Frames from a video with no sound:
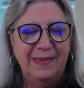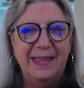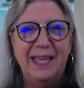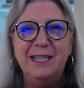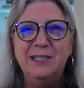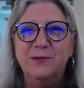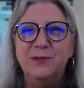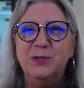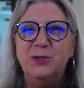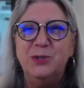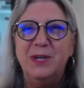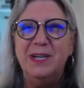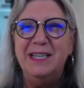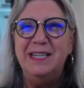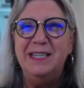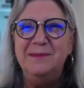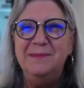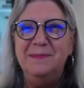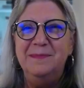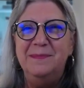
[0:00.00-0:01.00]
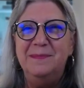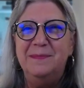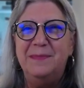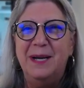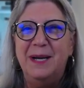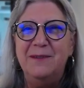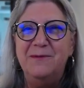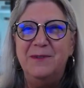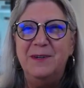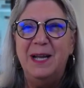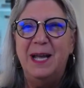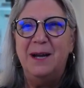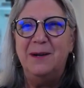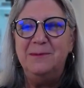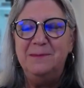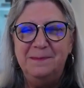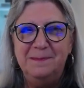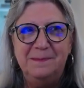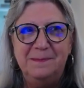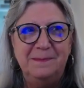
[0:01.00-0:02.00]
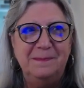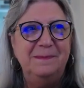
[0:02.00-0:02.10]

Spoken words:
Thanks for joining. Bye for now.